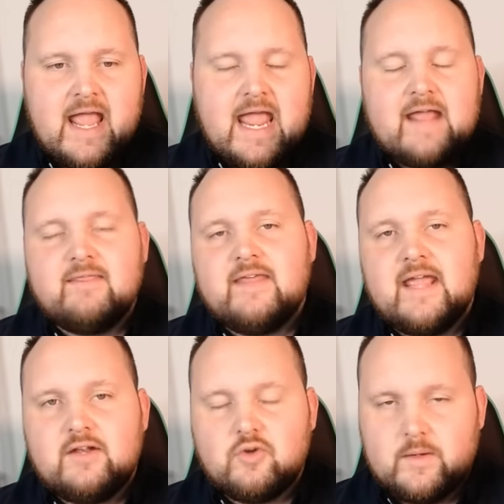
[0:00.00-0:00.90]
and
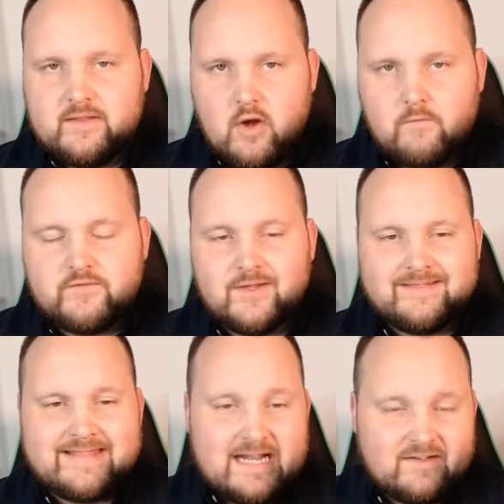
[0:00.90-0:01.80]
they're doing the
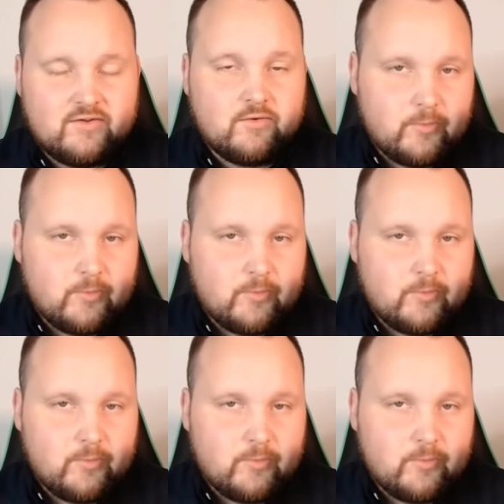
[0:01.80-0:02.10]
opposite. That's the